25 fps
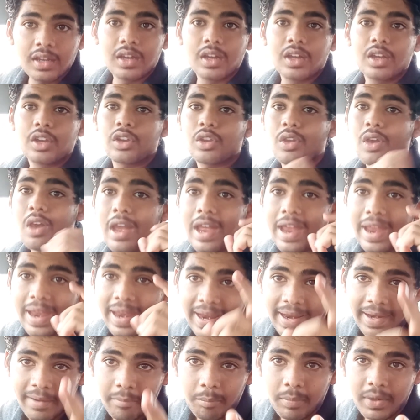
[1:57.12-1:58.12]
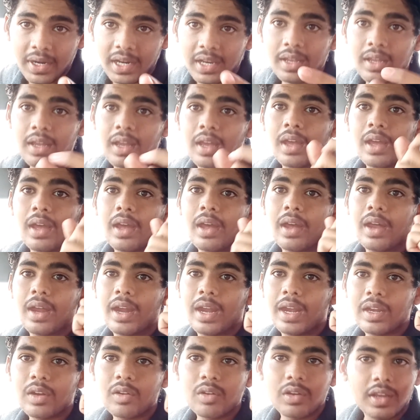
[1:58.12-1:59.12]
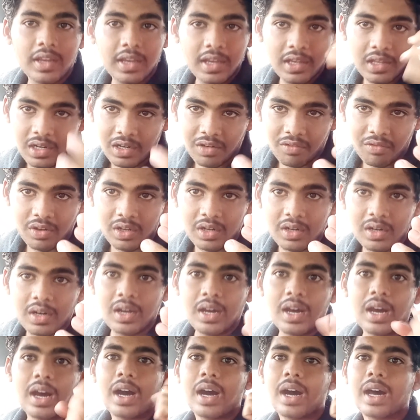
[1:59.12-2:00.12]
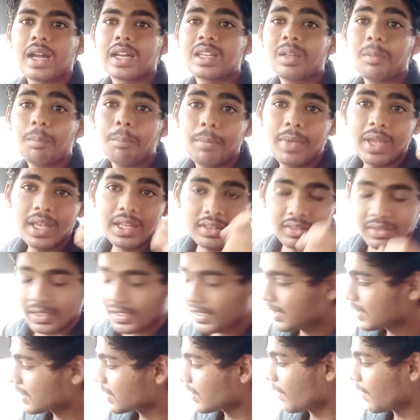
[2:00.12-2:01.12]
your handbrake and your gear lever are the main things